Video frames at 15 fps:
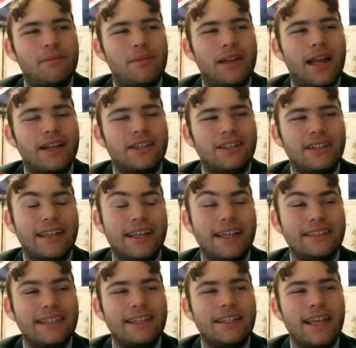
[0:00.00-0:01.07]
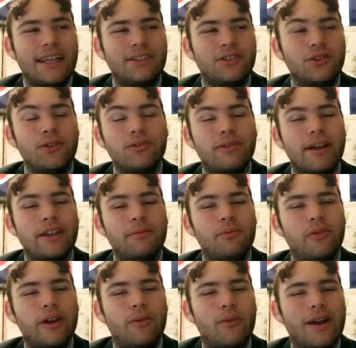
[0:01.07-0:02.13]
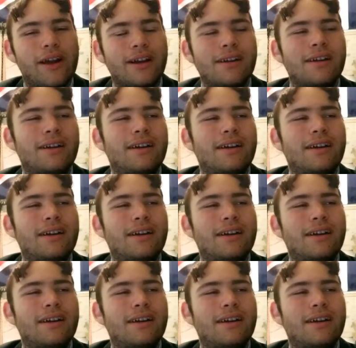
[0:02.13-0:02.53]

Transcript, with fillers: I mean, honestly, it, it, it's tsundere to the point where